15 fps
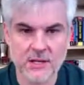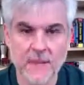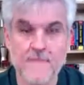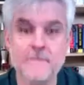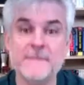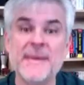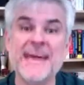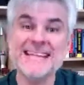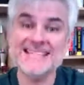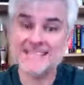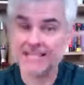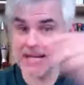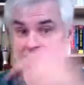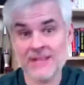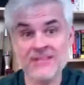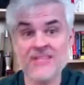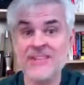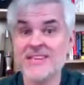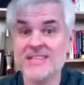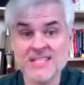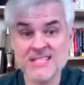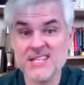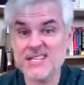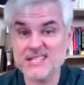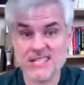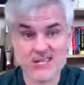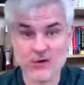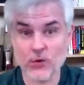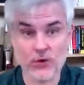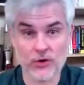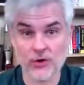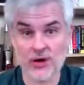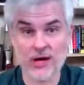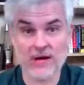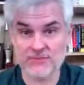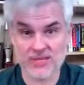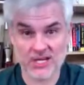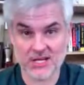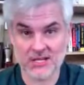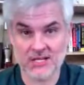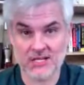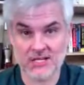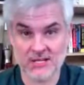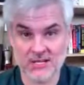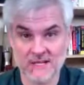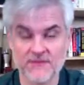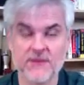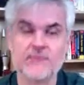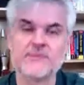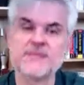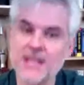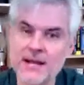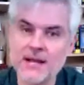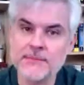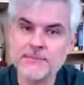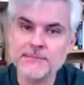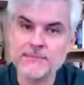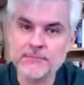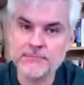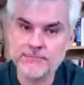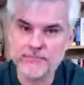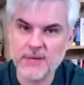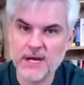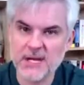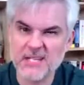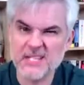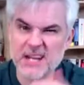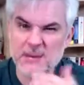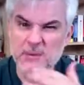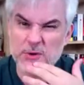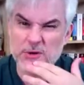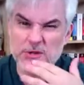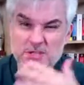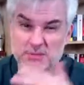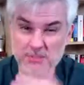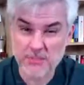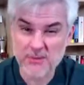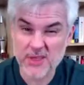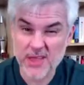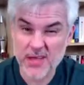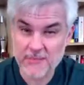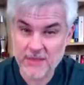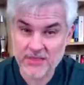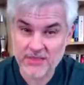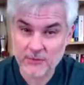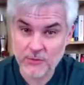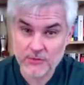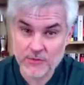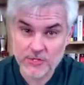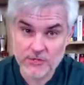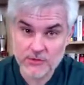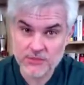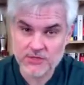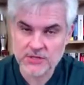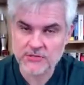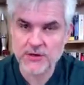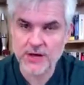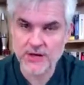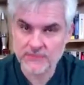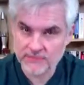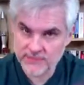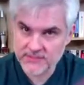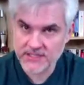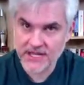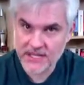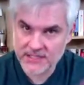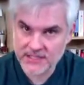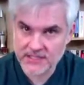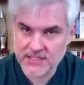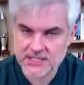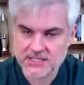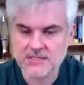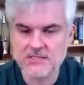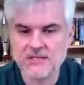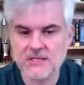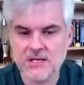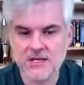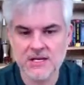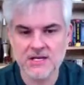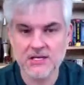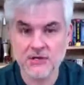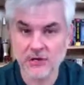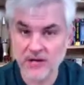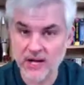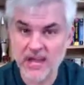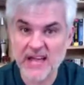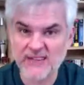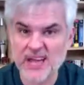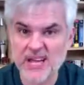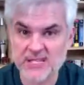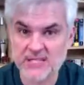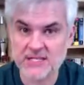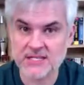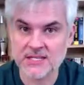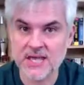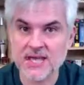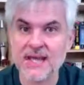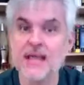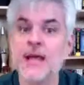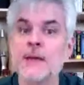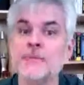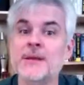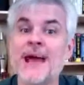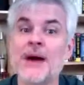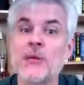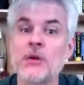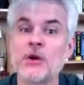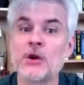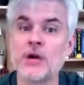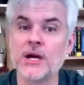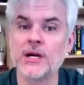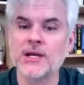based on the existing order objects from setup orders. Remember that method we've been using throughout today's lessons? You're going to have access to that. But now we're going to